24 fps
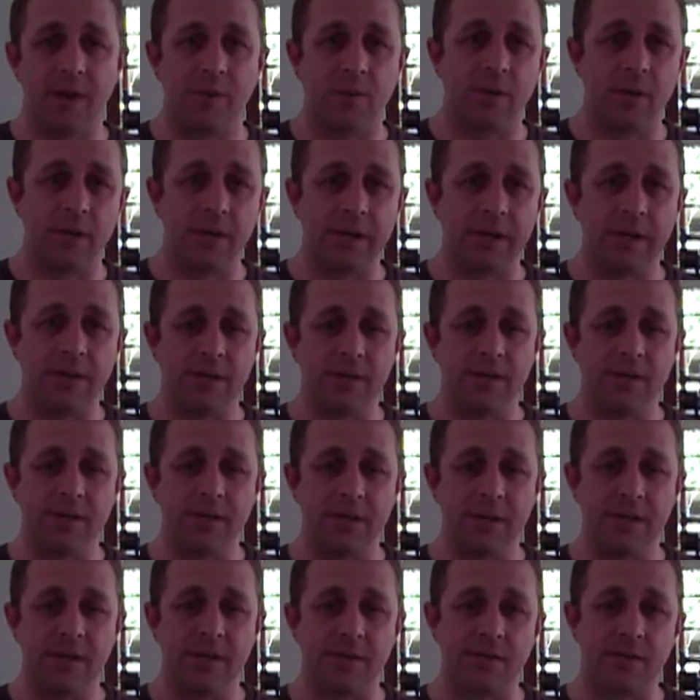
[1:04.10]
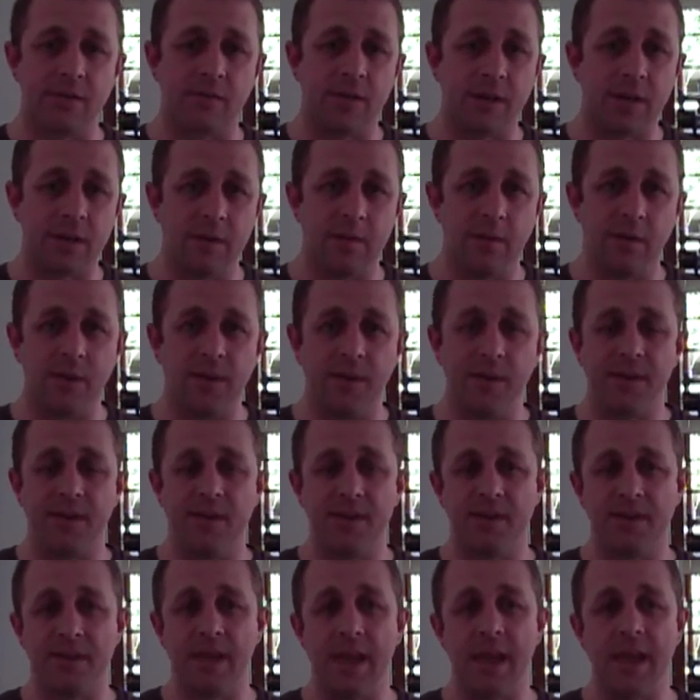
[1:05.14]
that were leaders in the Silverlight community,
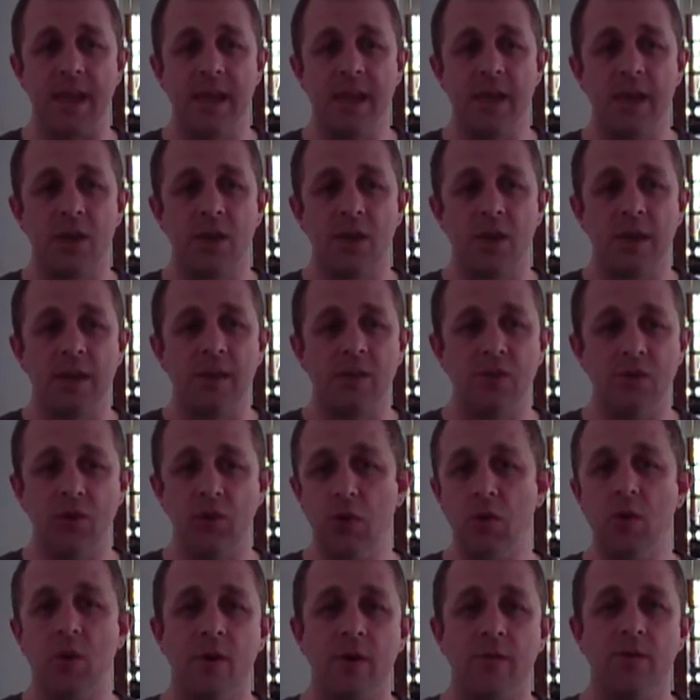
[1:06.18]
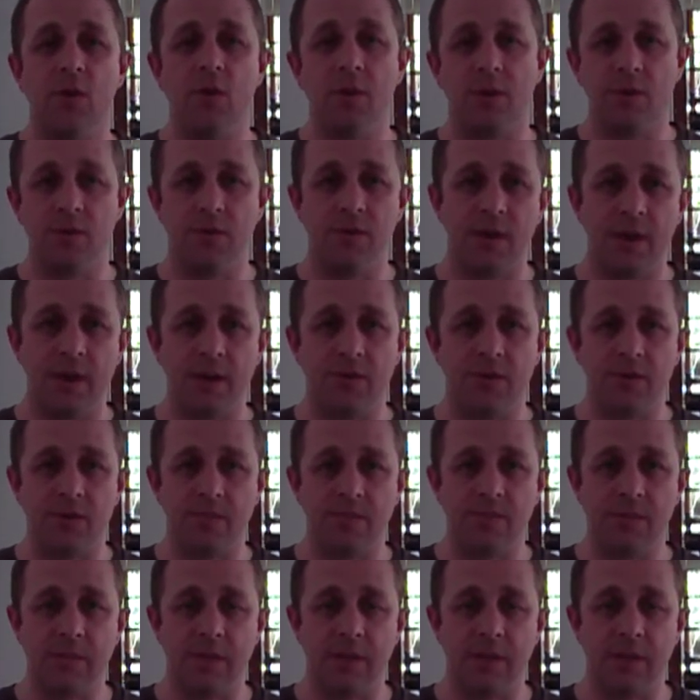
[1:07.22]
to say, do you know if you can do this?